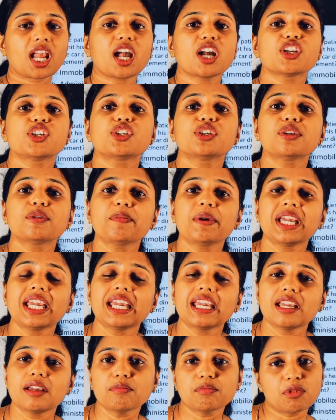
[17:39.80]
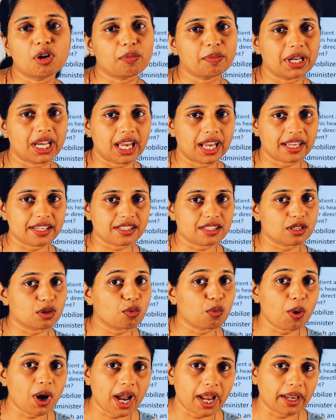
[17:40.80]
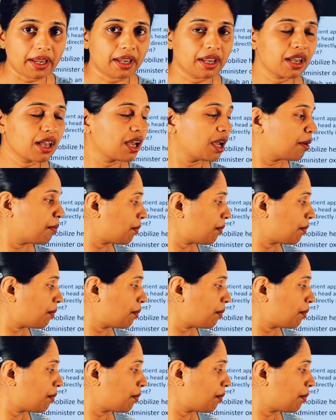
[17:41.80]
should be immobilized. Why?